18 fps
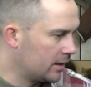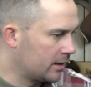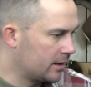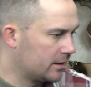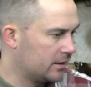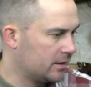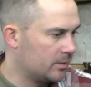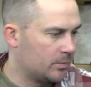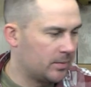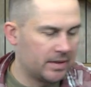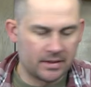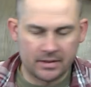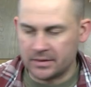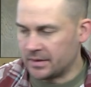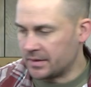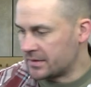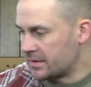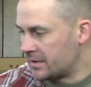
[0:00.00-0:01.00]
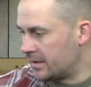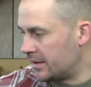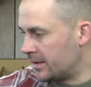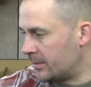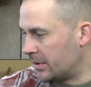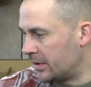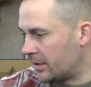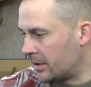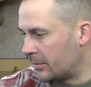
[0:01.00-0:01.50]
think I did about a dozen of
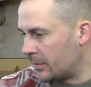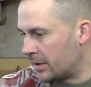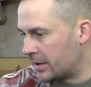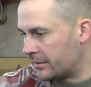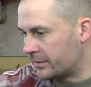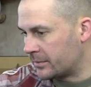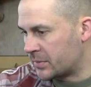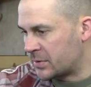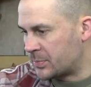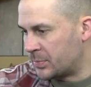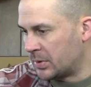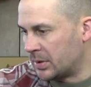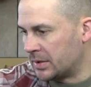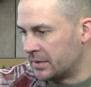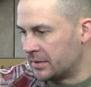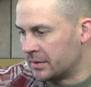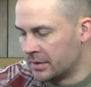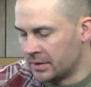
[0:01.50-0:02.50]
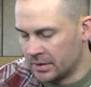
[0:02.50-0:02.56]
them and not one of them spun.